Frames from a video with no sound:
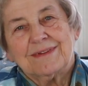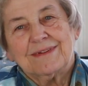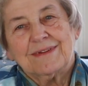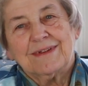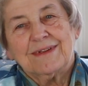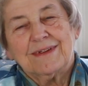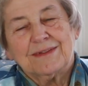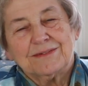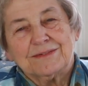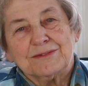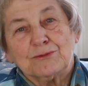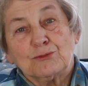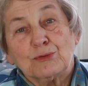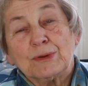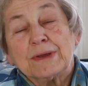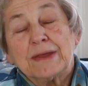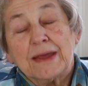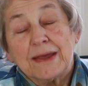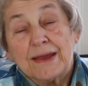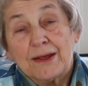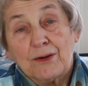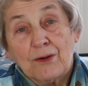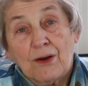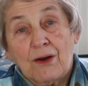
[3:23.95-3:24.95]
isn't
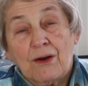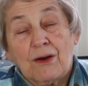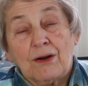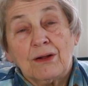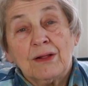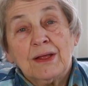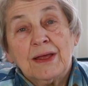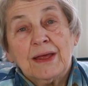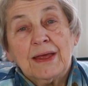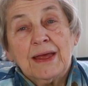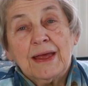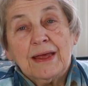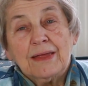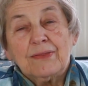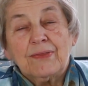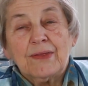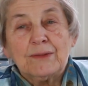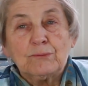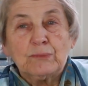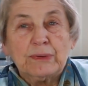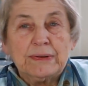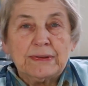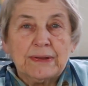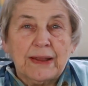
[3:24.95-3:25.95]
drinking at all,
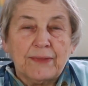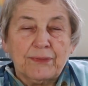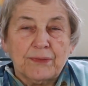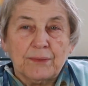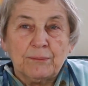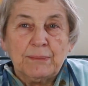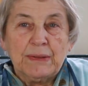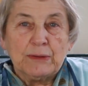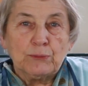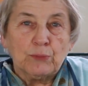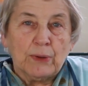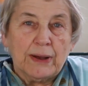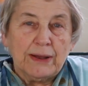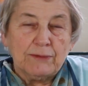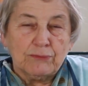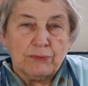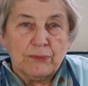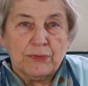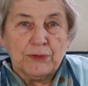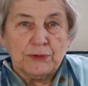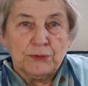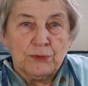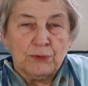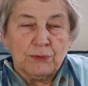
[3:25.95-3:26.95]
then we'd let the midwife
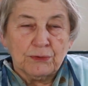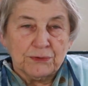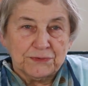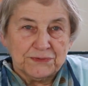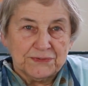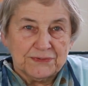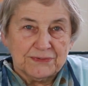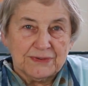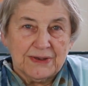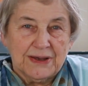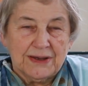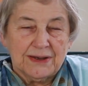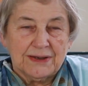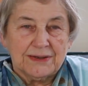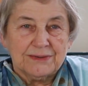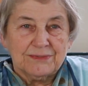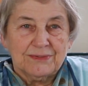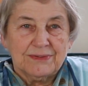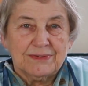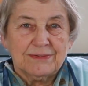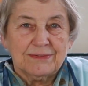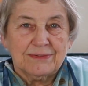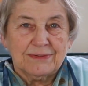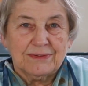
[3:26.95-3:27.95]
or the nurse
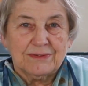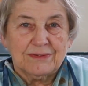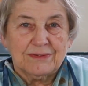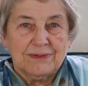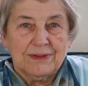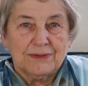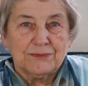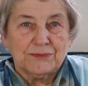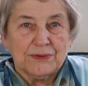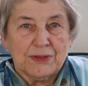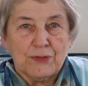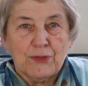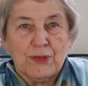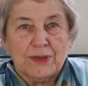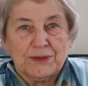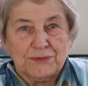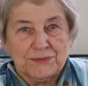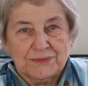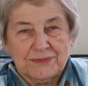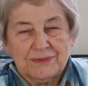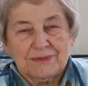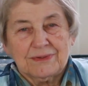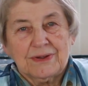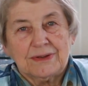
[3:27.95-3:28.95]

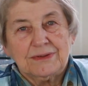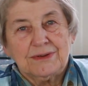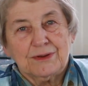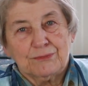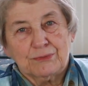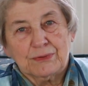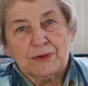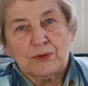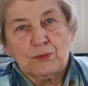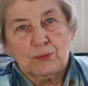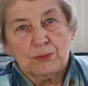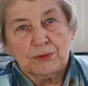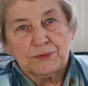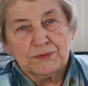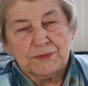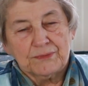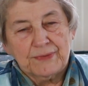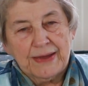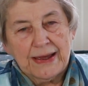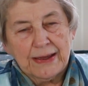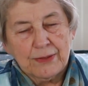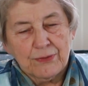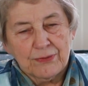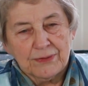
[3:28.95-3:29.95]
suggest a different course of
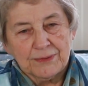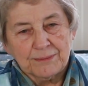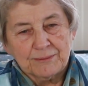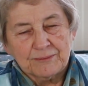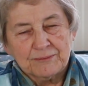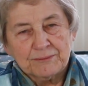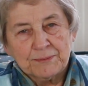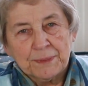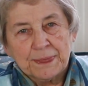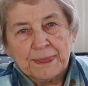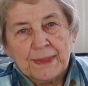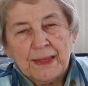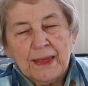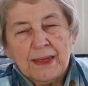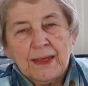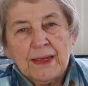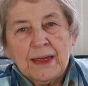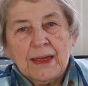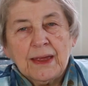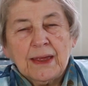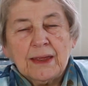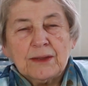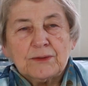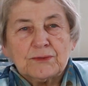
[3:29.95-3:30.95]
action.
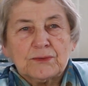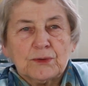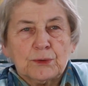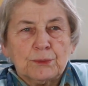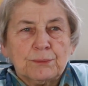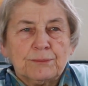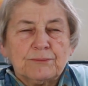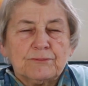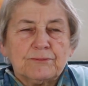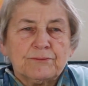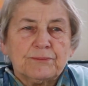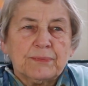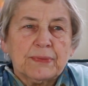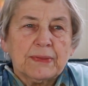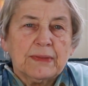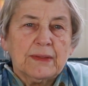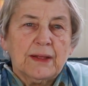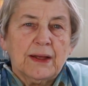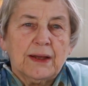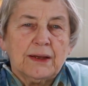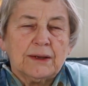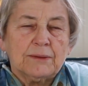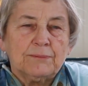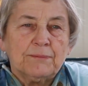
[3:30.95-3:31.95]
So
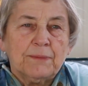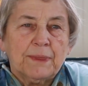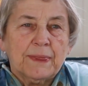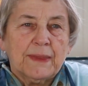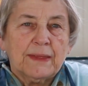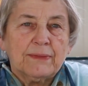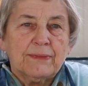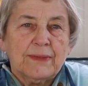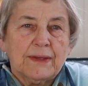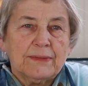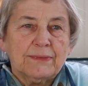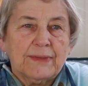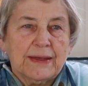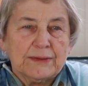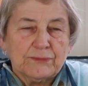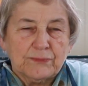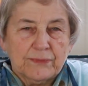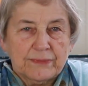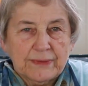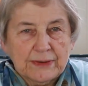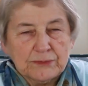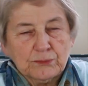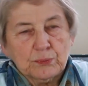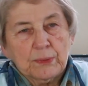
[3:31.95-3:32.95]

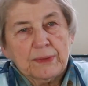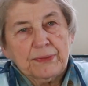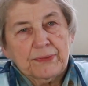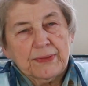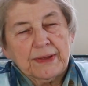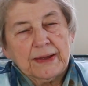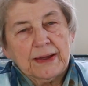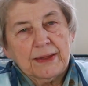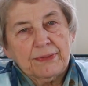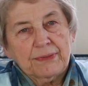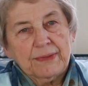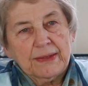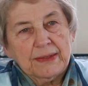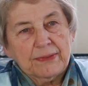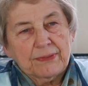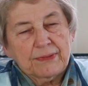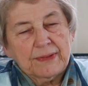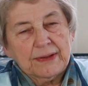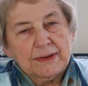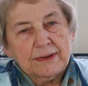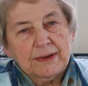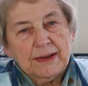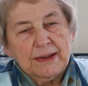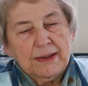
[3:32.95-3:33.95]
that's one thing. I think
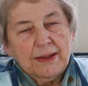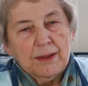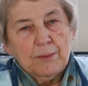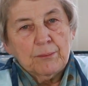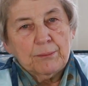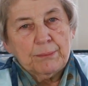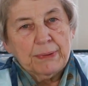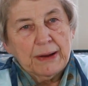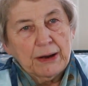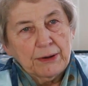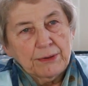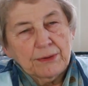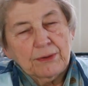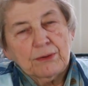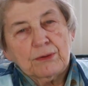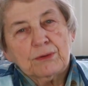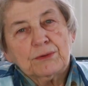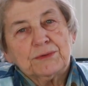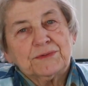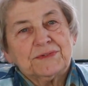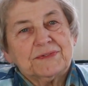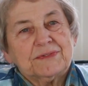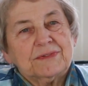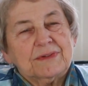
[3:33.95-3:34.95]
that
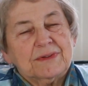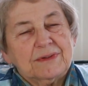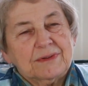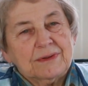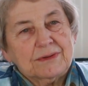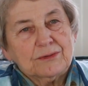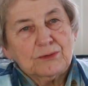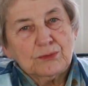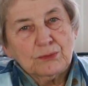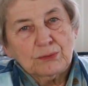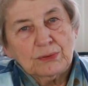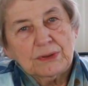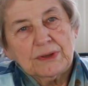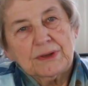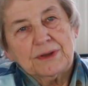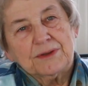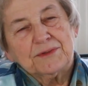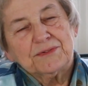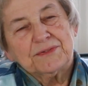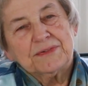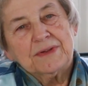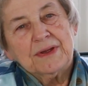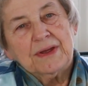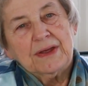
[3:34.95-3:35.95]
partners,
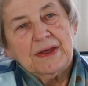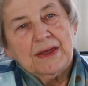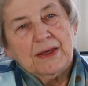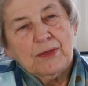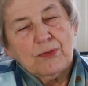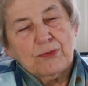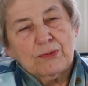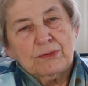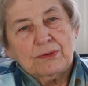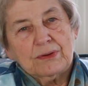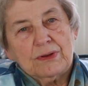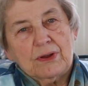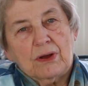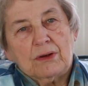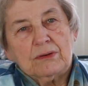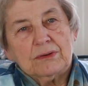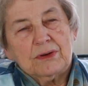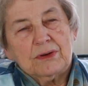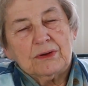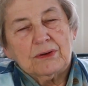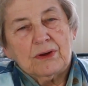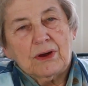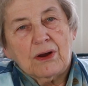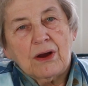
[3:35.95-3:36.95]
doulas, should
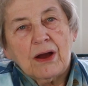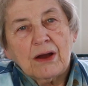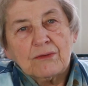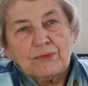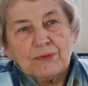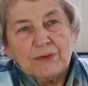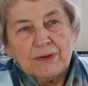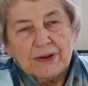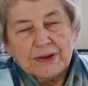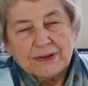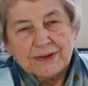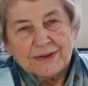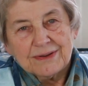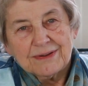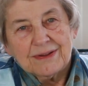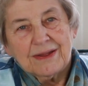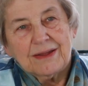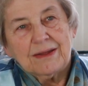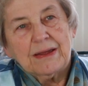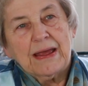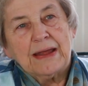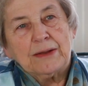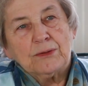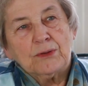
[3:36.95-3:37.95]
offer it
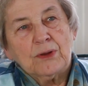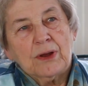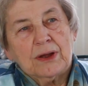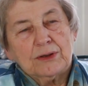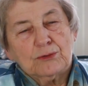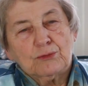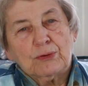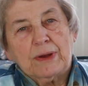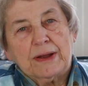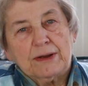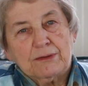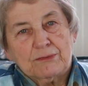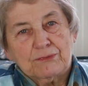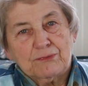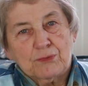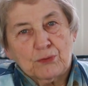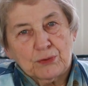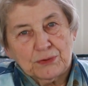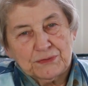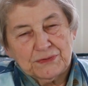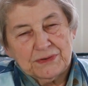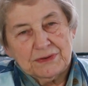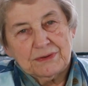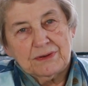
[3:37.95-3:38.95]
and not try to
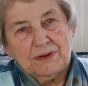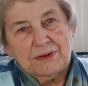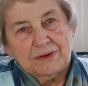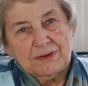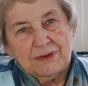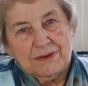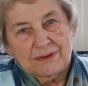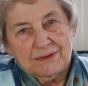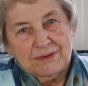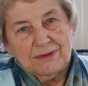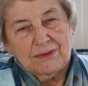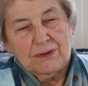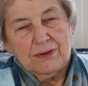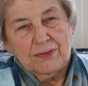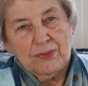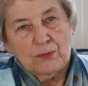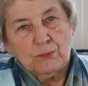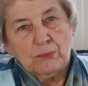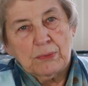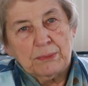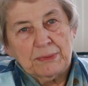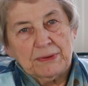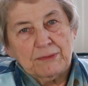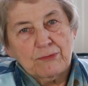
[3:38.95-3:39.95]
force it on the
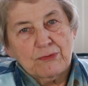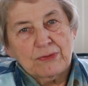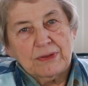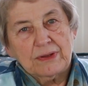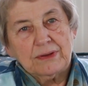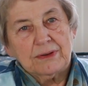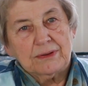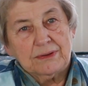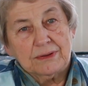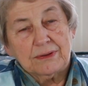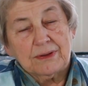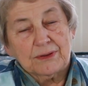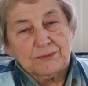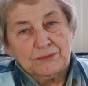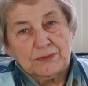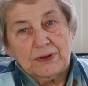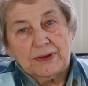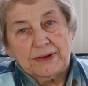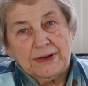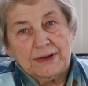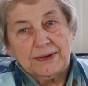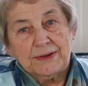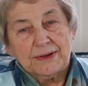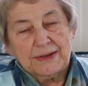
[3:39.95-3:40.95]
woman if she does
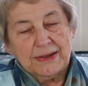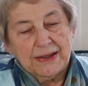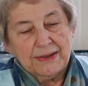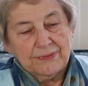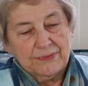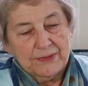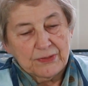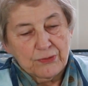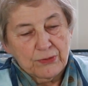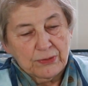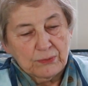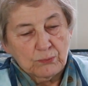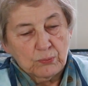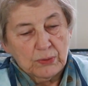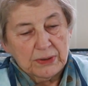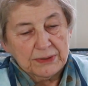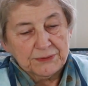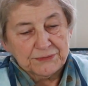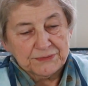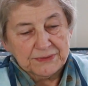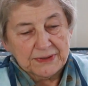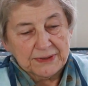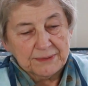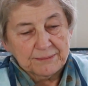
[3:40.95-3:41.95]
not indicate that she
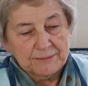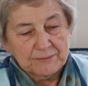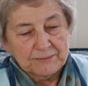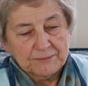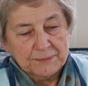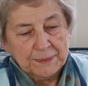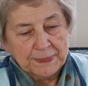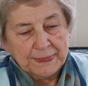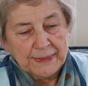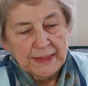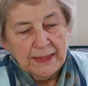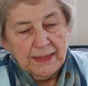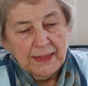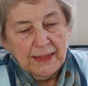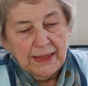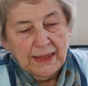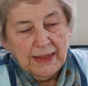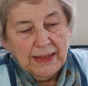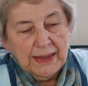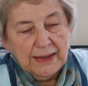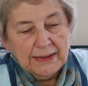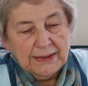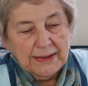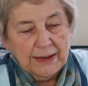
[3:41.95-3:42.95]
wants it.
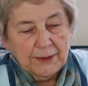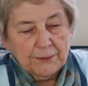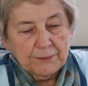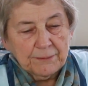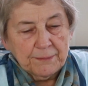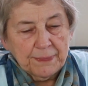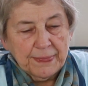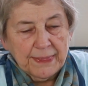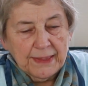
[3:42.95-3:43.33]
Now,